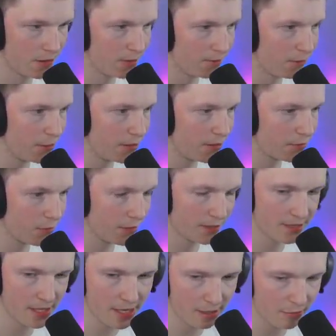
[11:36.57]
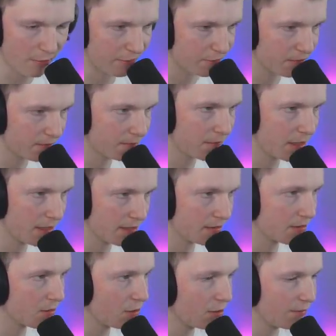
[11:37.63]
Money's what this aircraft. It
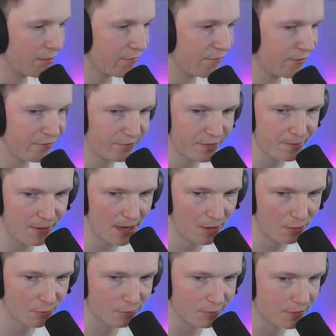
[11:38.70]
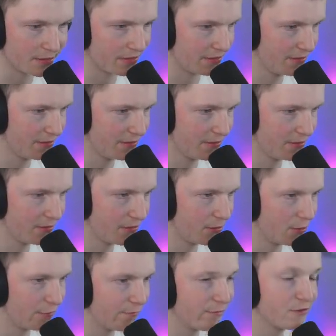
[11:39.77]
is going to be £50.
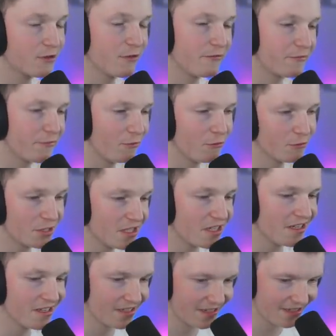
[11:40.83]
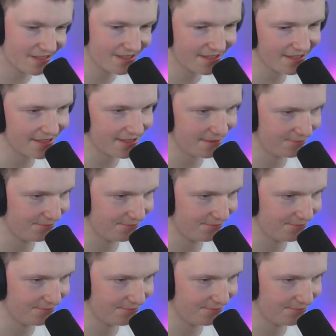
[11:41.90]
Or, sorry, $49.99.